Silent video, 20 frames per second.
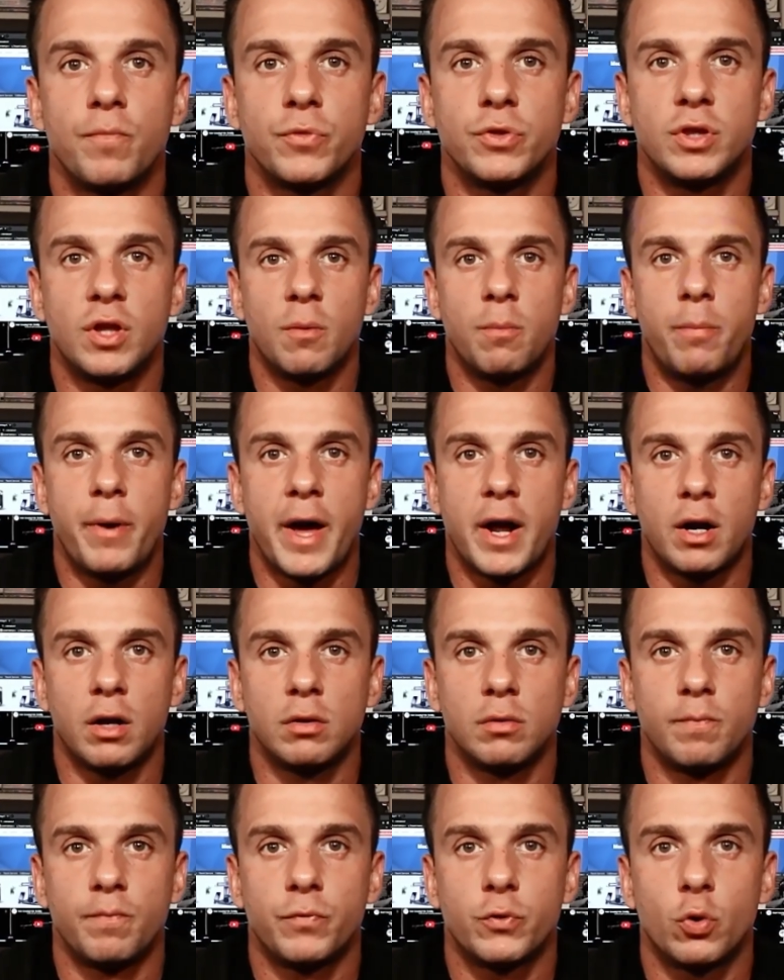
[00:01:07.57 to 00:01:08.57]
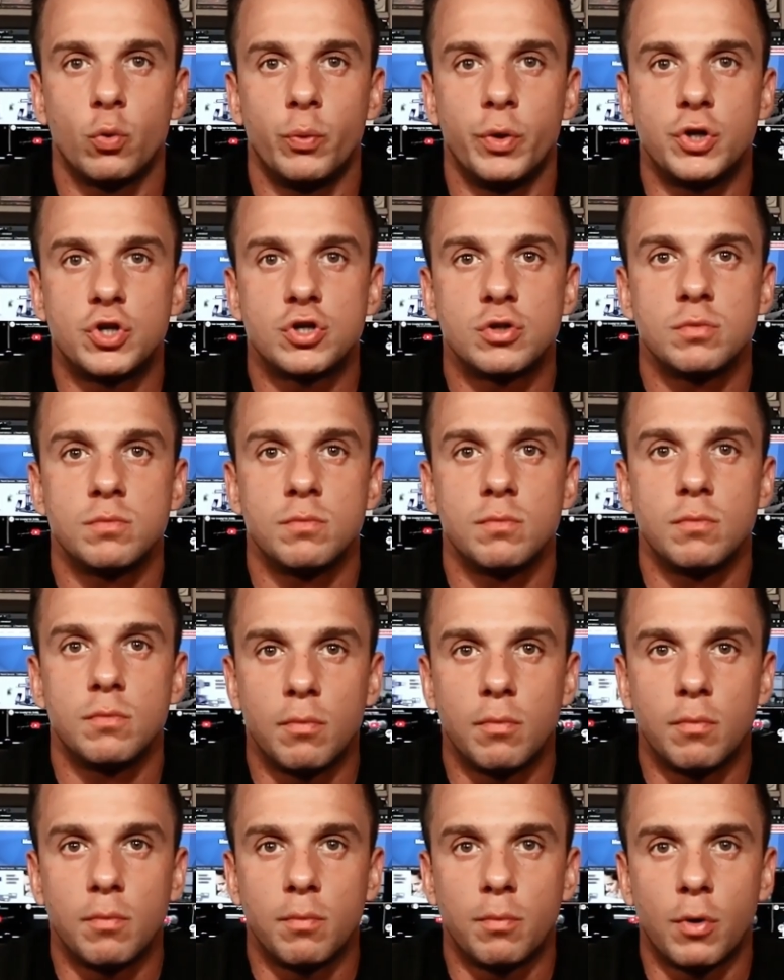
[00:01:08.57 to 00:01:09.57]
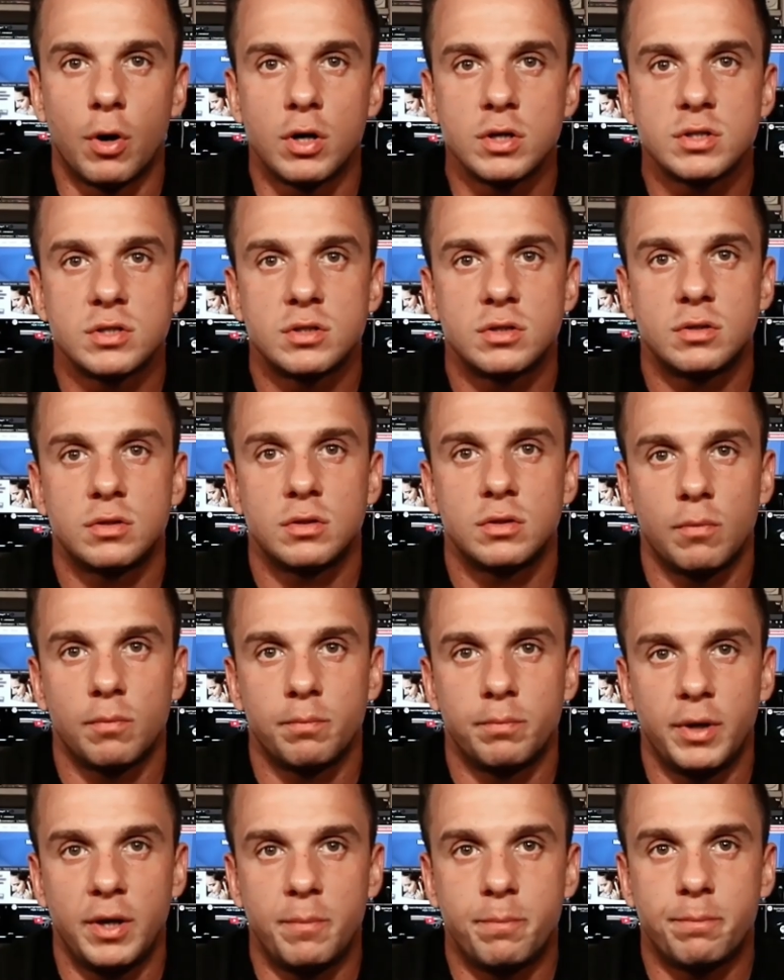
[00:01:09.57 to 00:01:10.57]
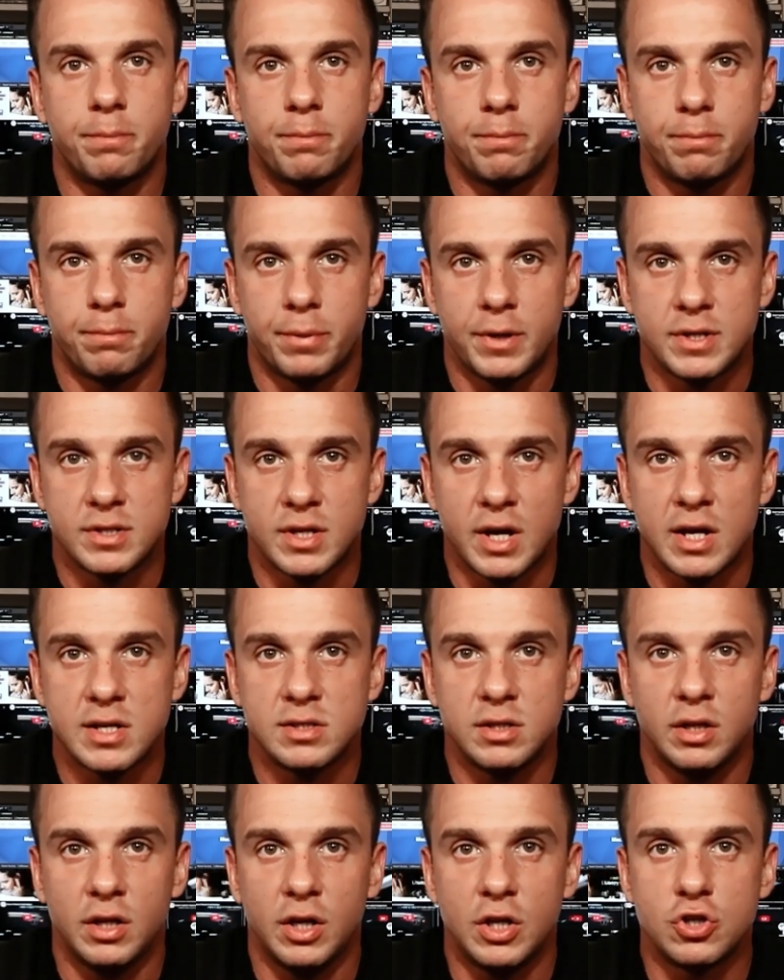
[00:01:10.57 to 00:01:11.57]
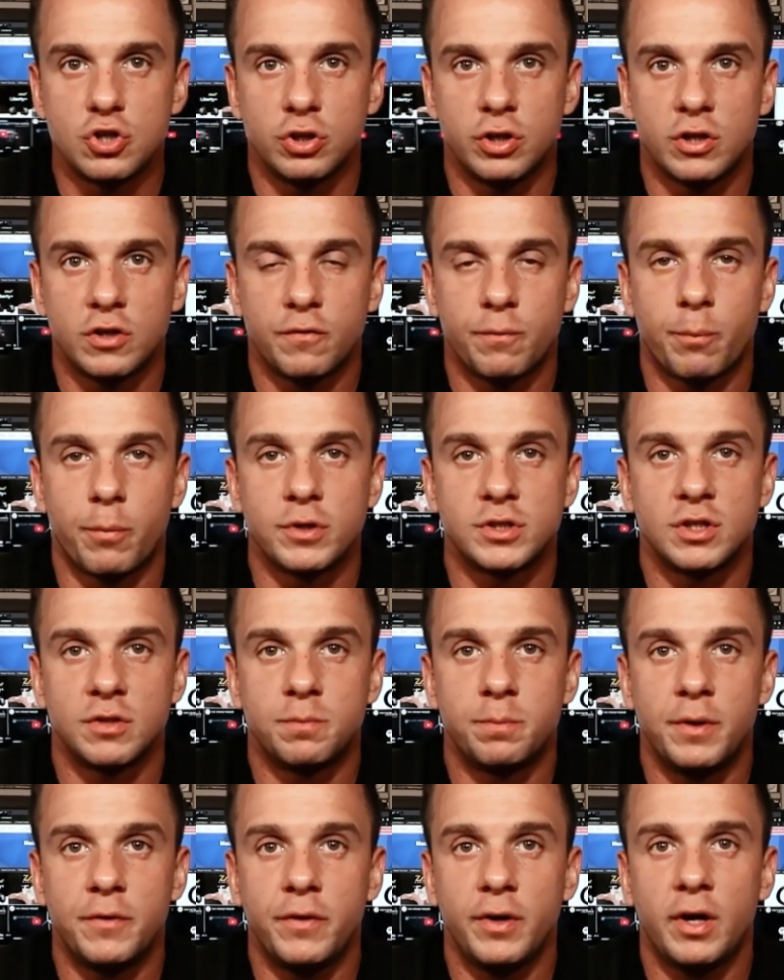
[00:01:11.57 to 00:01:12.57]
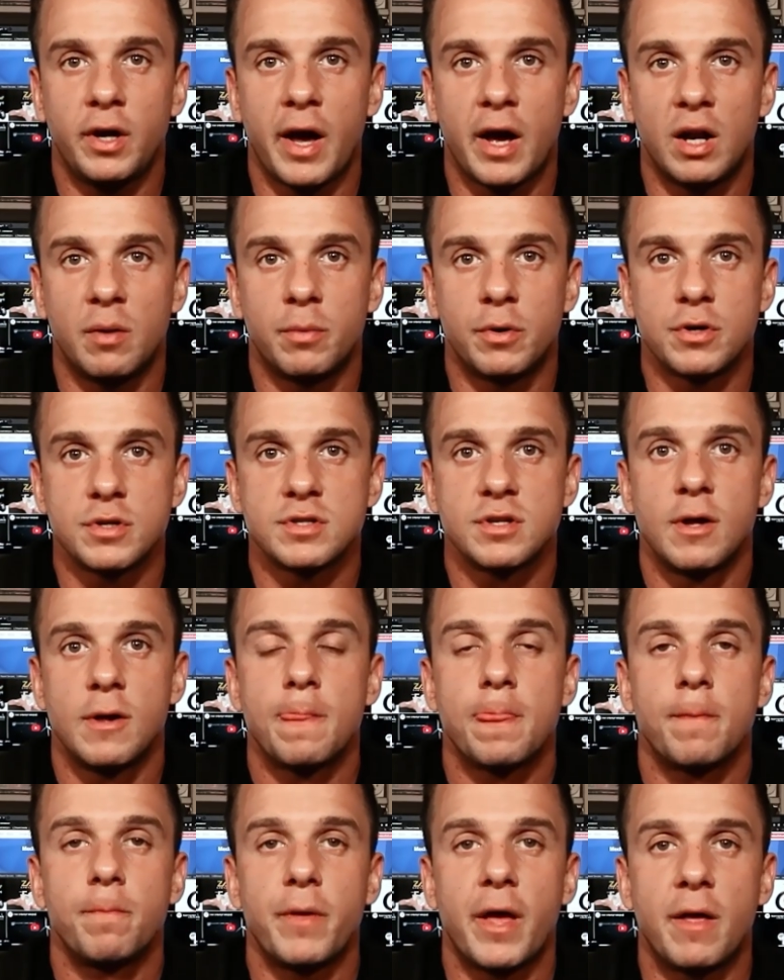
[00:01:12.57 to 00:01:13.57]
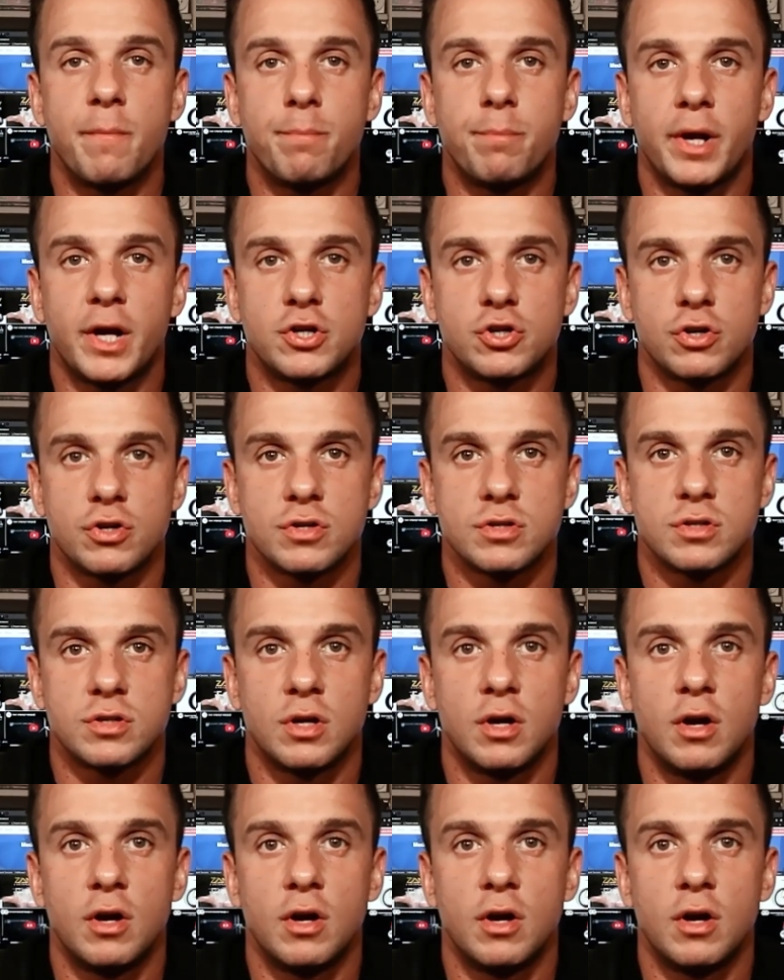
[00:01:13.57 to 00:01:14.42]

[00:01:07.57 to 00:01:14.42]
the barrel, which must be precisely engineered for specific calibers and pressures,